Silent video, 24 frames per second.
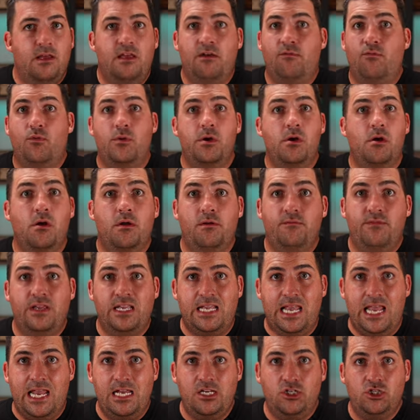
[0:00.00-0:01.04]
if we are on
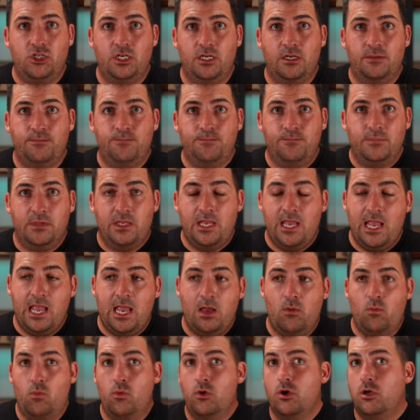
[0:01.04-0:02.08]
vacation
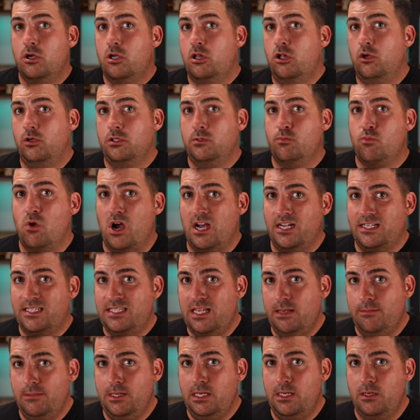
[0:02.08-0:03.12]
and we're in close
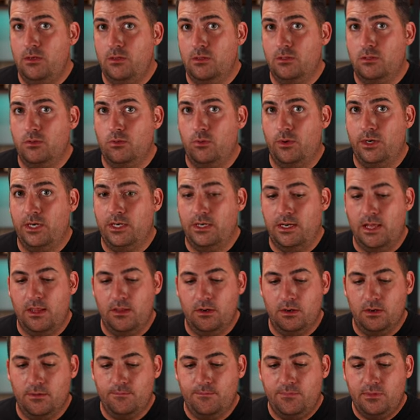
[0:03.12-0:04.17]
proximity to, to one
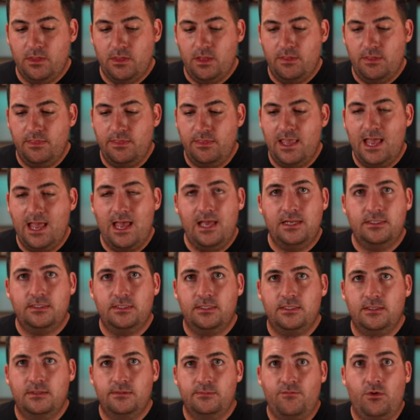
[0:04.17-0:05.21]
another,
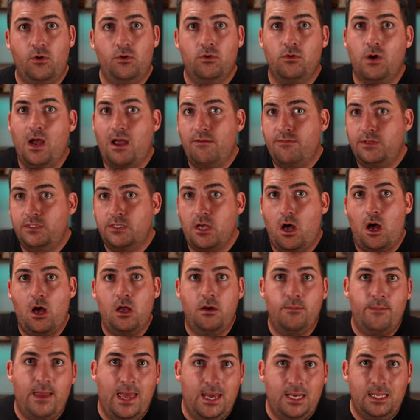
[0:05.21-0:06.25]
that photograph is
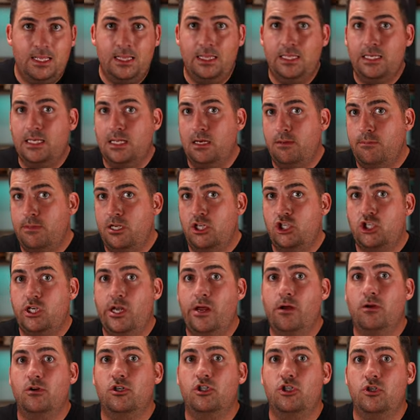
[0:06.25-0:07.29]
automatically going to be
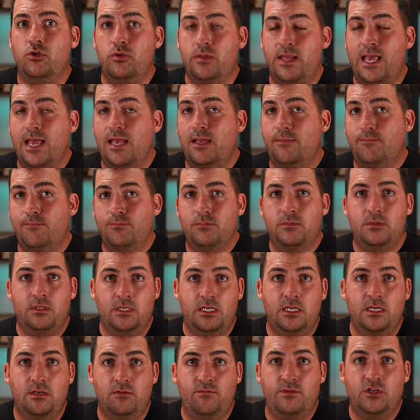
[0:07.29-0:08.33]
shared to that
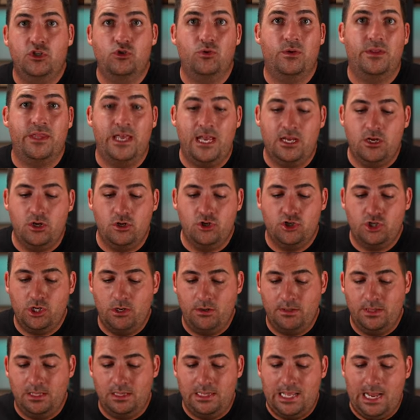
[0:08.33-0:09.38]
individual that you're
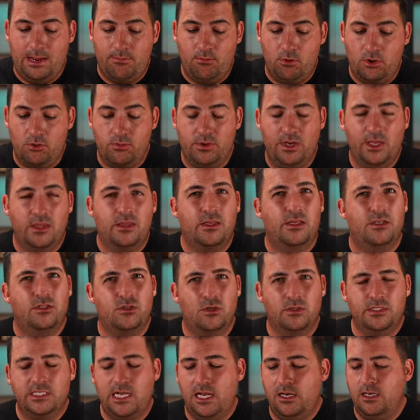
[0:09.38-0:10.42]
sharing the library with.
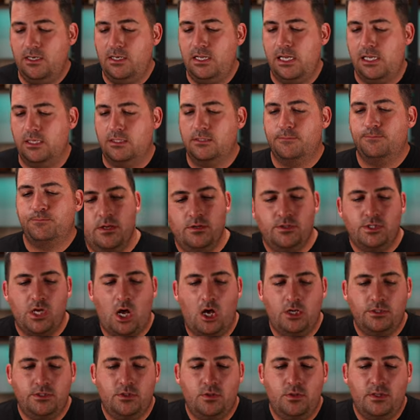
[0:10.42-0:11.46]
So it's kind of neat. There's
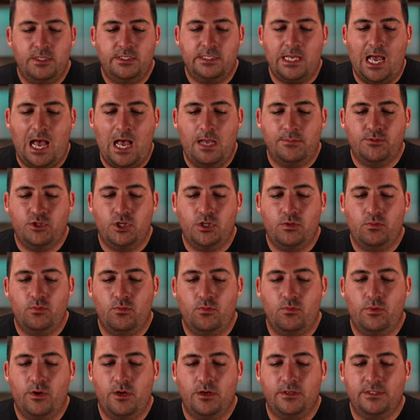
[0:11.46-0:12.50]
also this
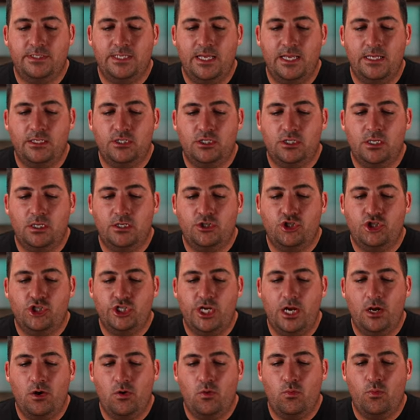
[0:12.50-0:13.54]
option where it says
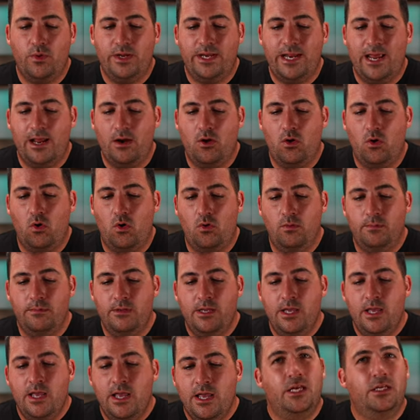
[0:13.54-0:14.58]
share when at home.
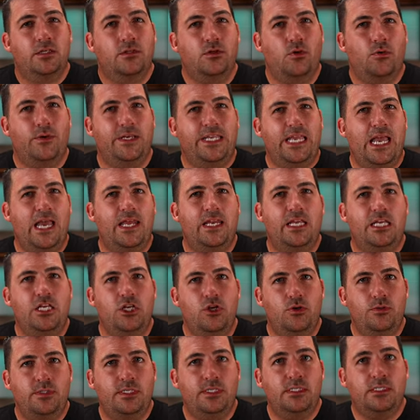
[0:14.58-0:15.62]
So again, it
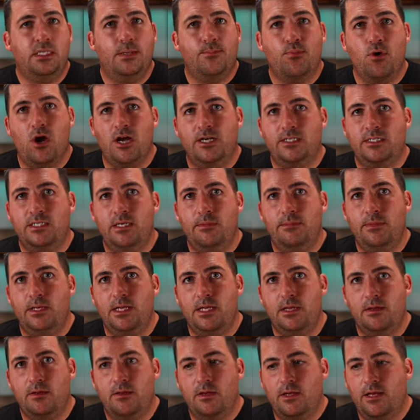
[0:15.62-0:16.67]
uses the
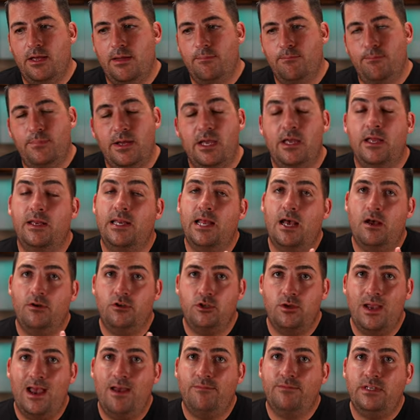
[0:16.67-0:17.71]
proximity. Now
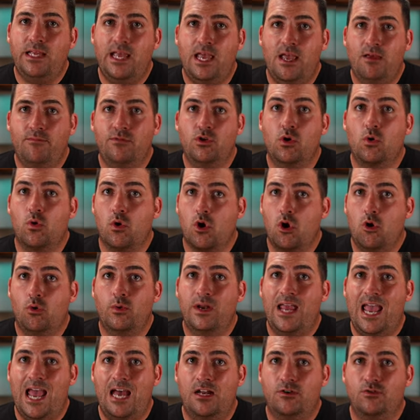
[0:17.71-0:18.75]
you have to have your
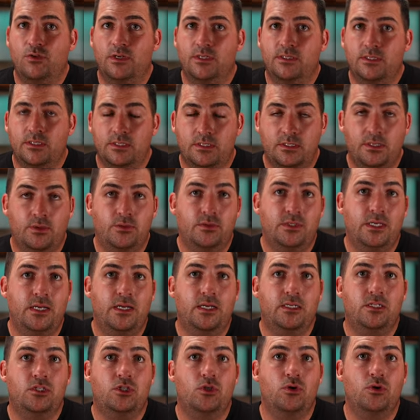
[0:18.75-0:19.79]
own address
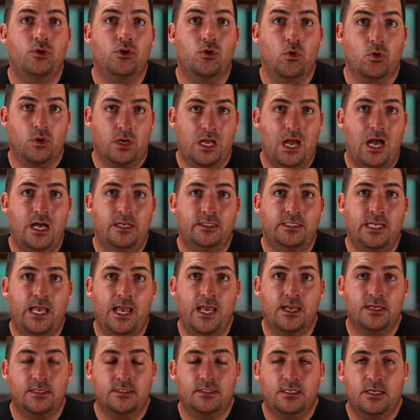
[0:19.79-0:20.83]
associated to your
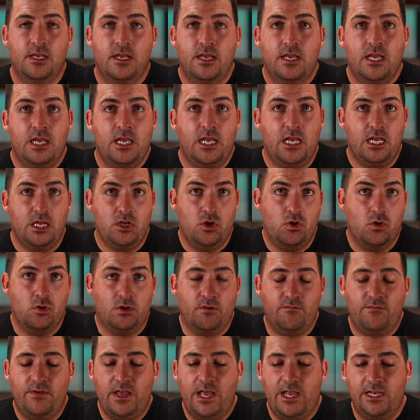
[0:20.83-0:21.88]
contacts in your
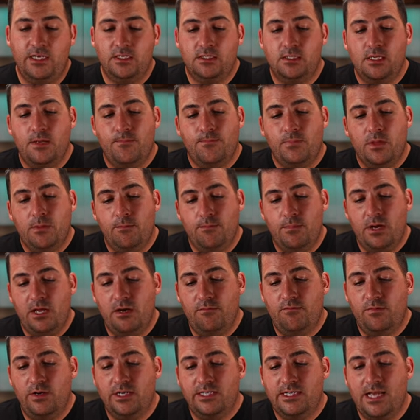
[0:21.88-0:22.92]
device. But
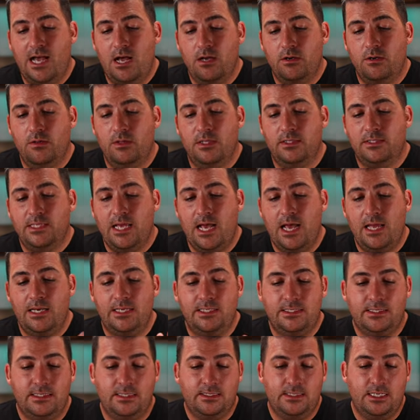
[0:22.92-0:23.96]
if I toggle this on,
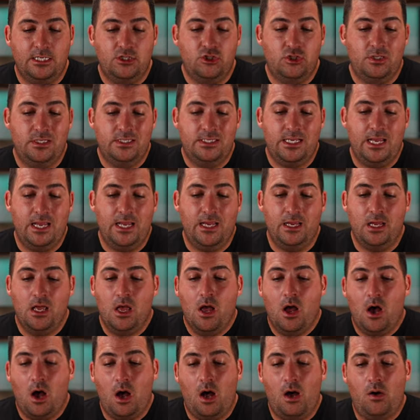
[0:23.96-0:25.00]
it's essentially saying
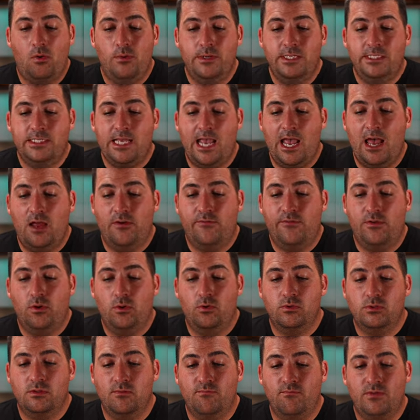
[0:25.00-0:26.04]
always add
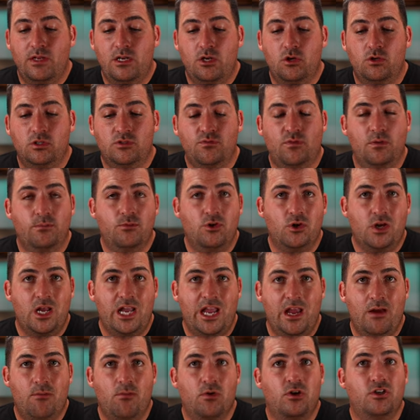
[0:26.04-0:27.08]
photos and videos from your
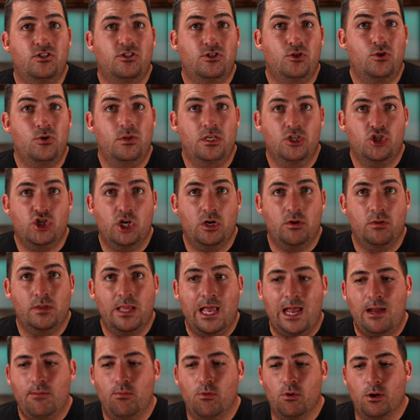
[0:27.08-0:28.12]
camera to the shared
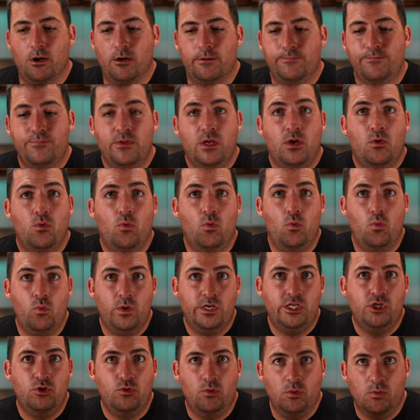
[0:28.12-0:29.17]
library
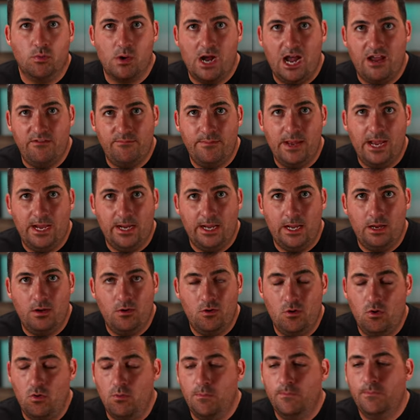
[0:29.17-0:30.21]
when you arrive back at
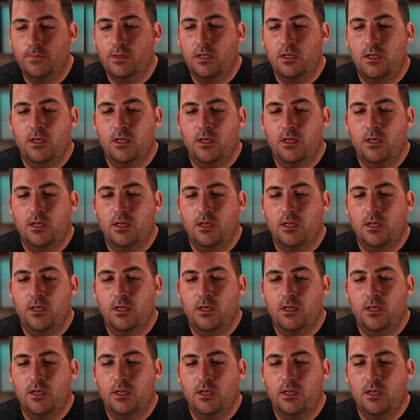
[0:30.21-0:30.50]
home.